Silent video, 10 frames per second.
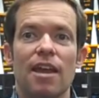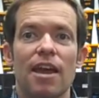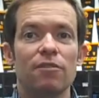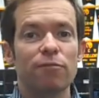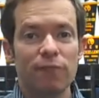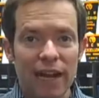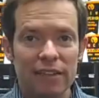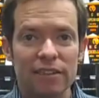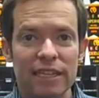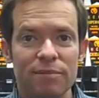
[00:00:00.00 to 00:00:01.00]
And
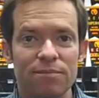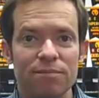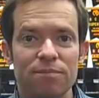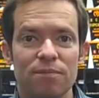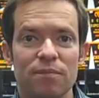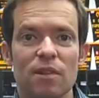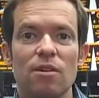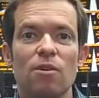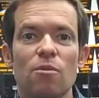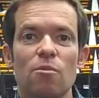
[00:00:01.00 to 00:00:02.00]
finally,
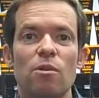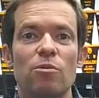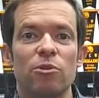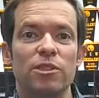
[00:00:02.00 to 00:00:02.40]
we will